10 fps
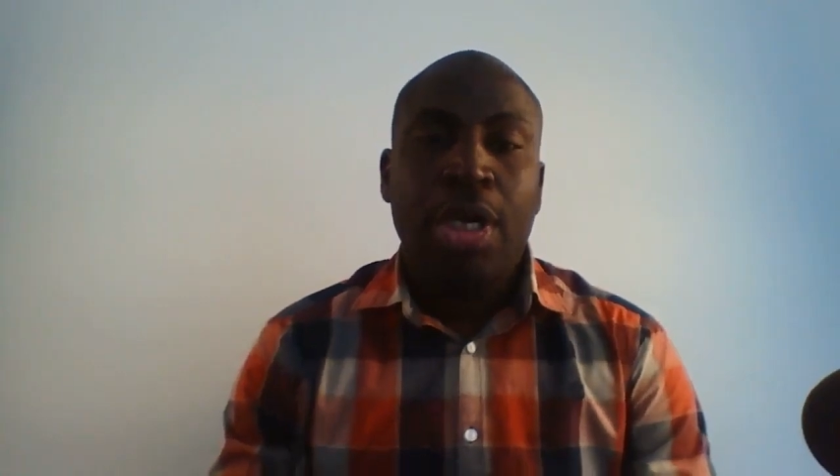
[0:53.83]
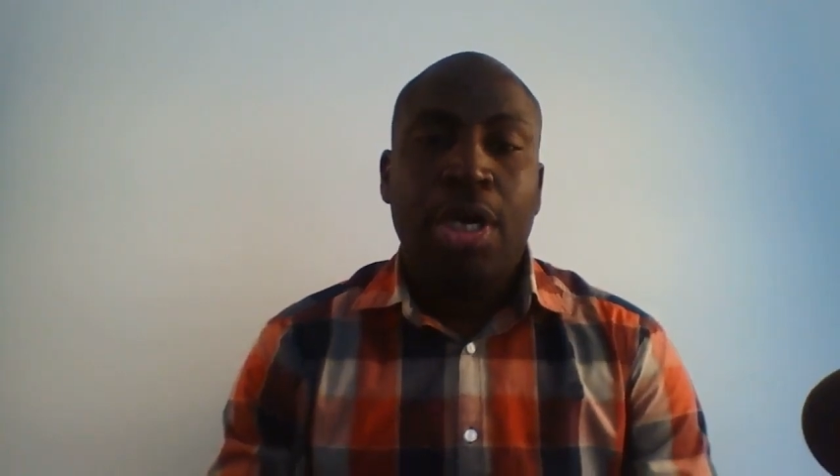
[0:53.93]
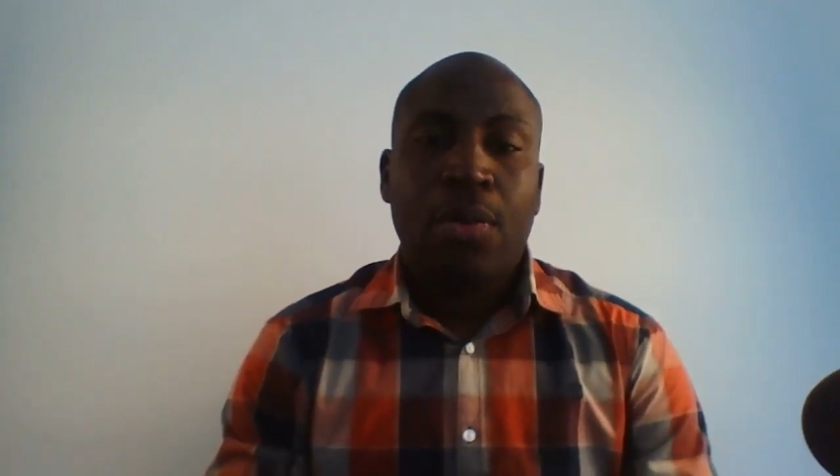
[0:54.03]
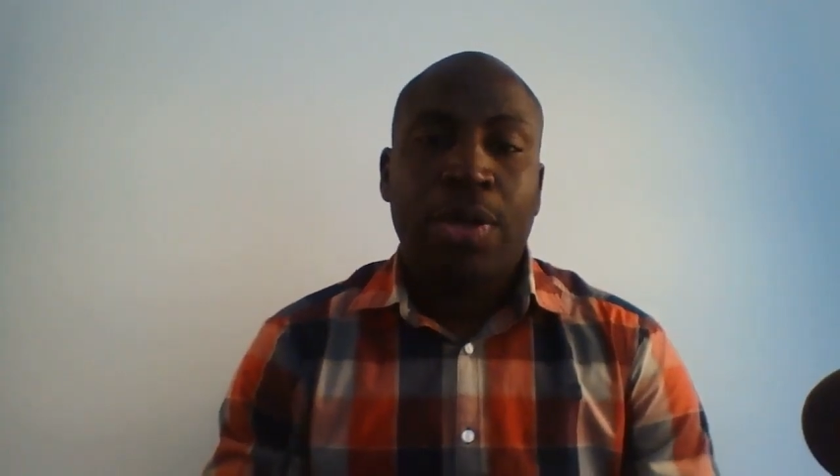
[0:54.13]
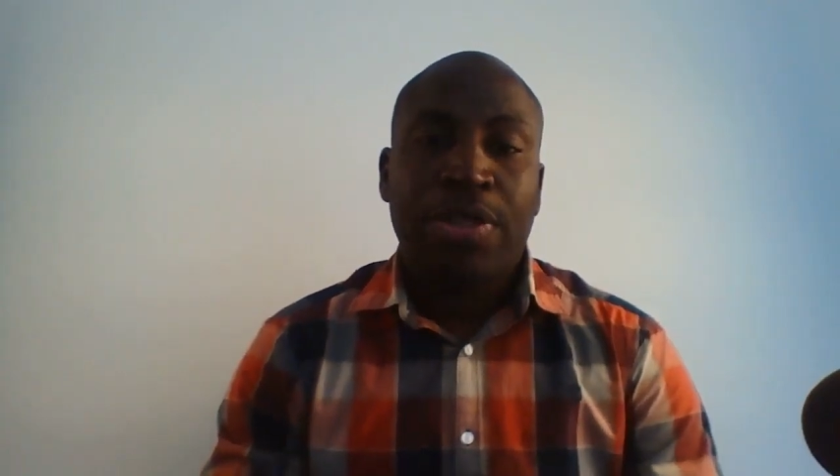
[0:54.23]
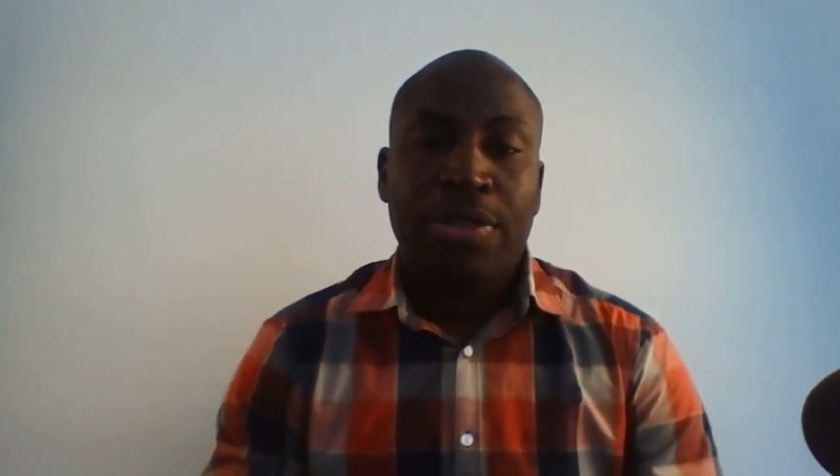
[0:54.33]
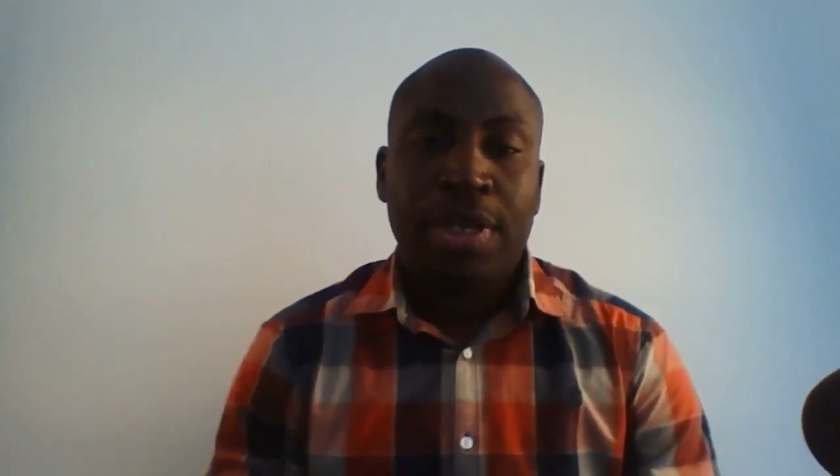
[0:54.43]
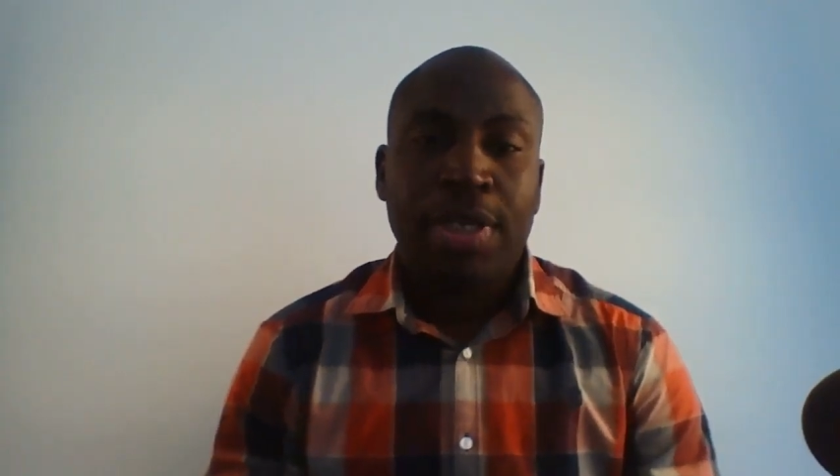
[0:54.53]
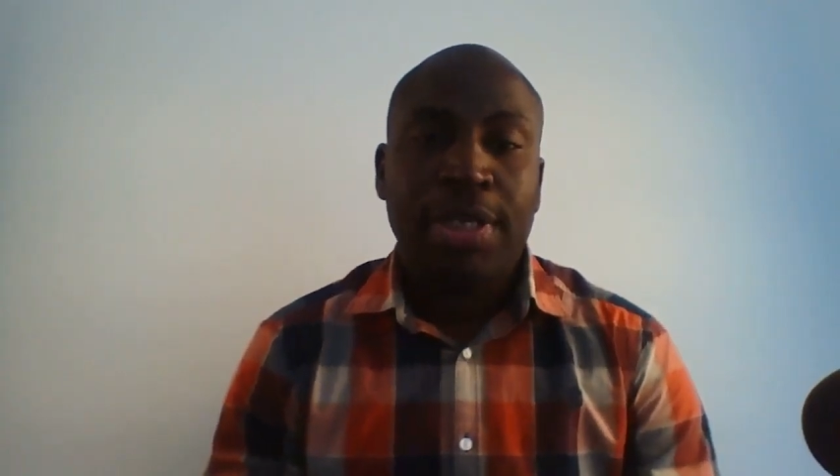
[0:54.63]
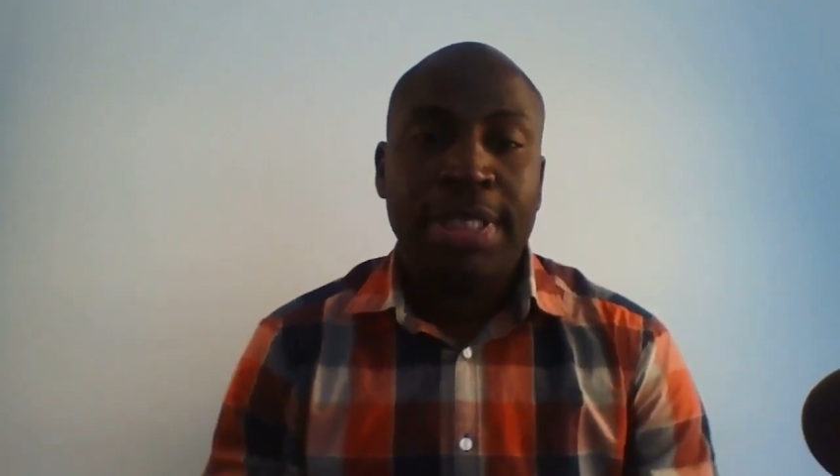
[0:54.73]

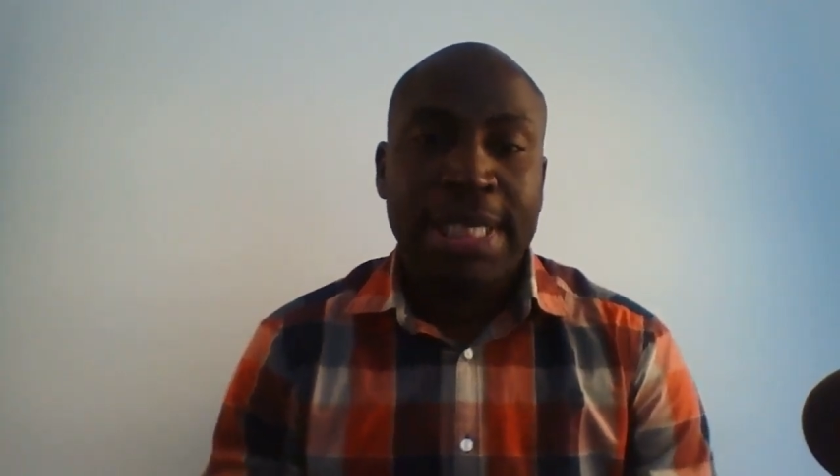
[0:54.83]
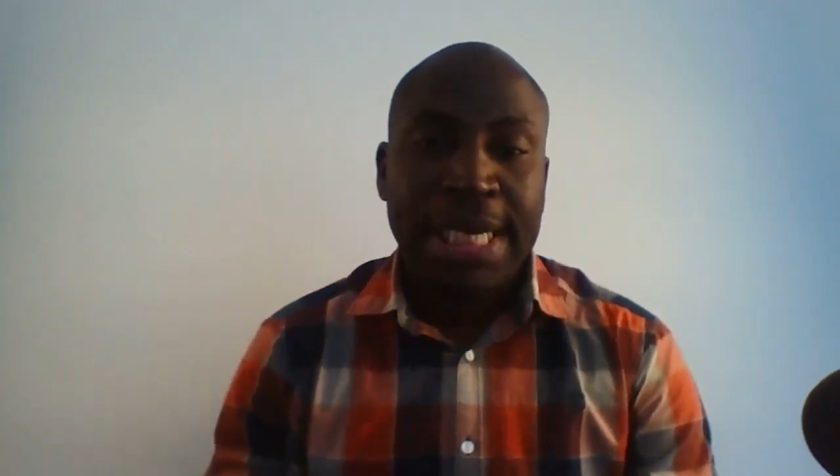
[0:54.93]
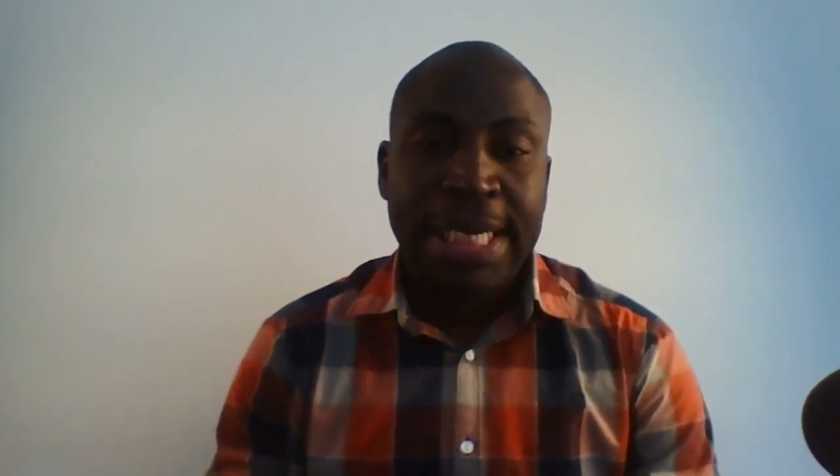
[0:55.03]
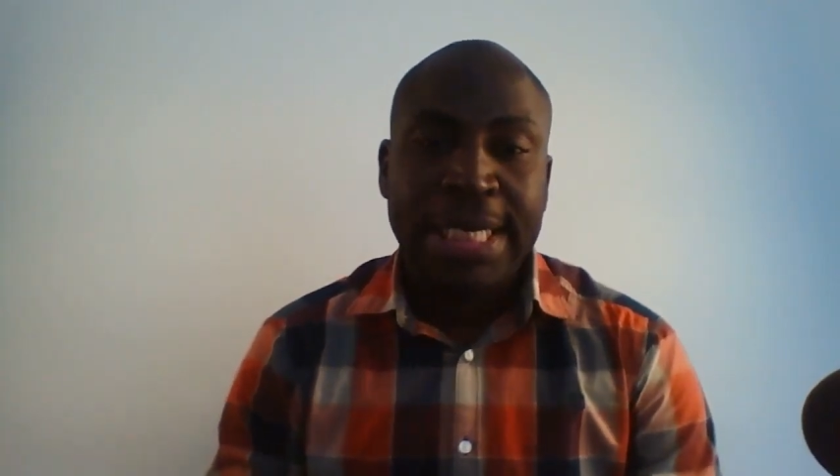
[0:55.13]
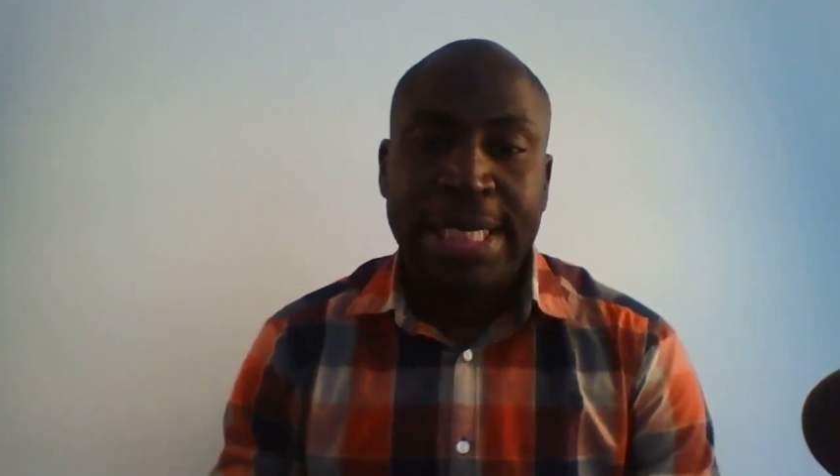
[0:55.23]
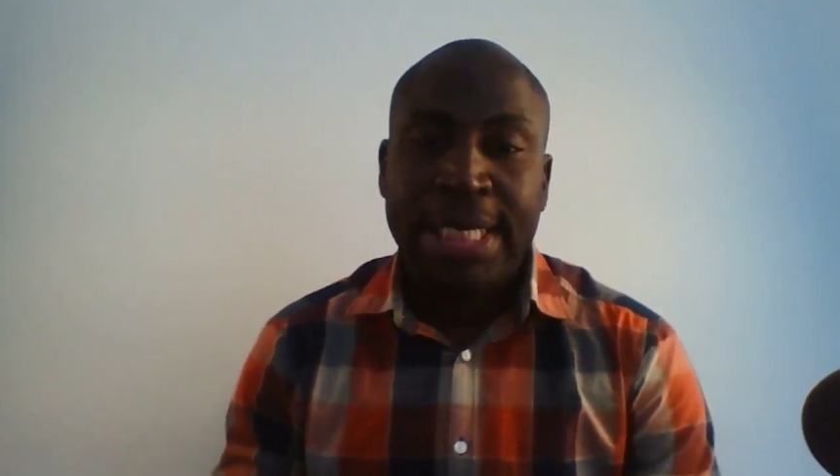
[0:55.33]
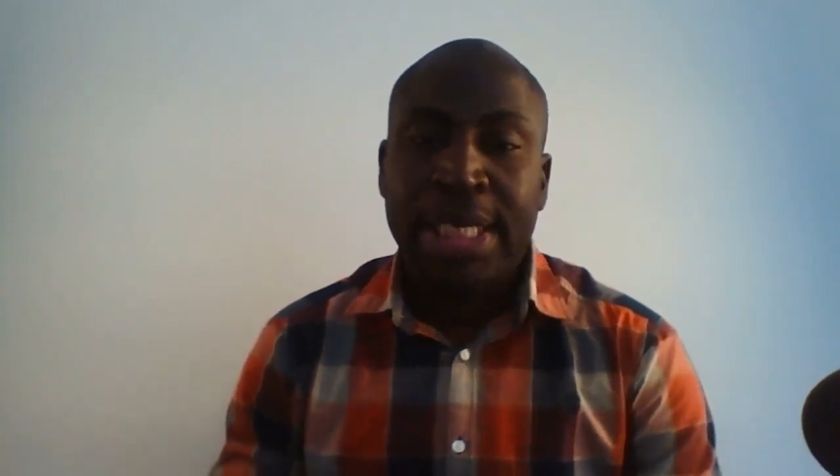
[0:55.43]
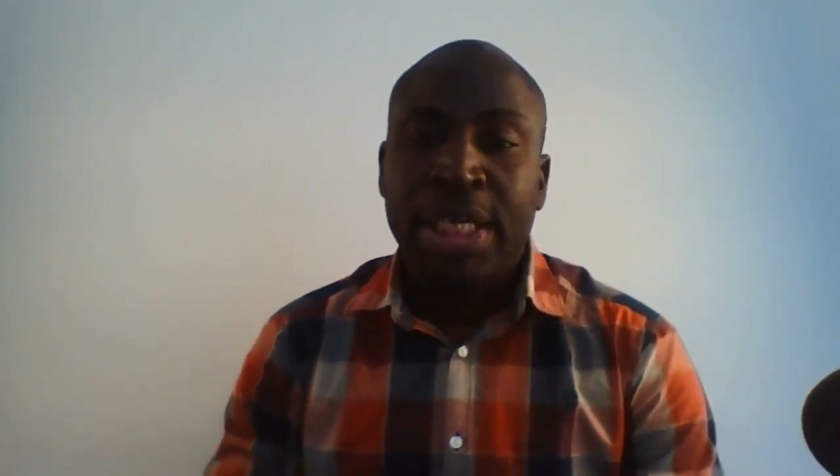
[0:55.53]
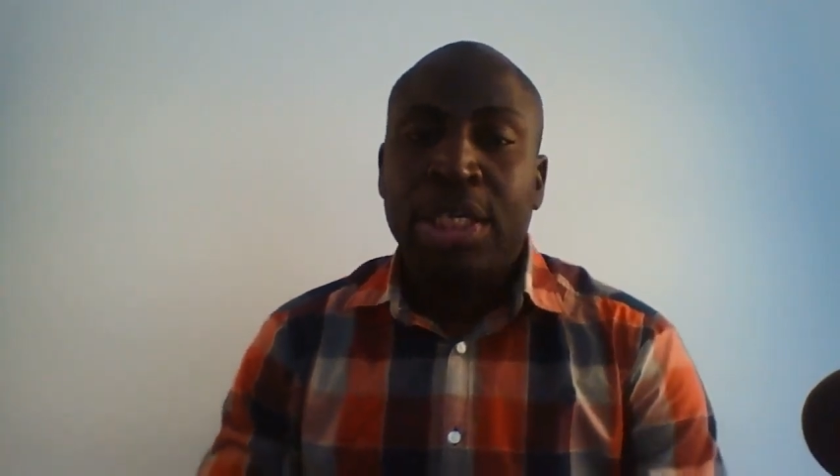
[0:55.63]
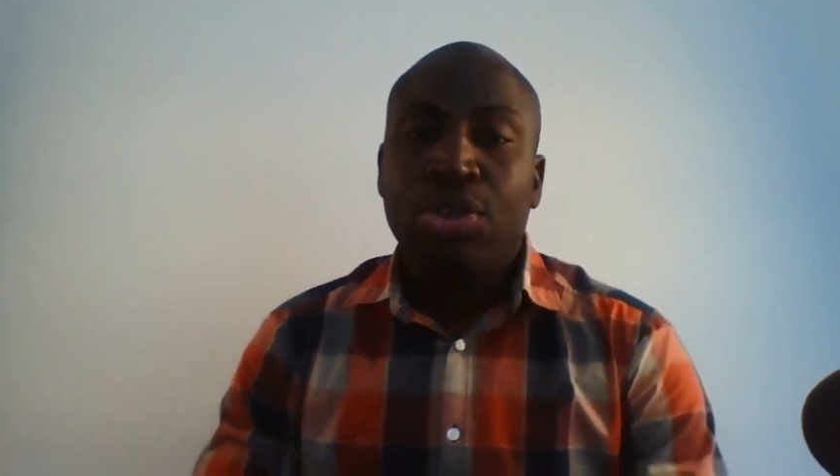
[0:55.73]
within
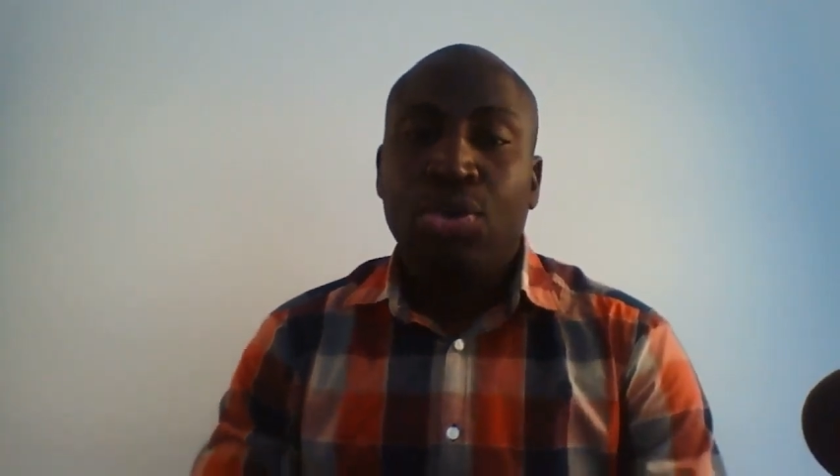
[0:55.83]
90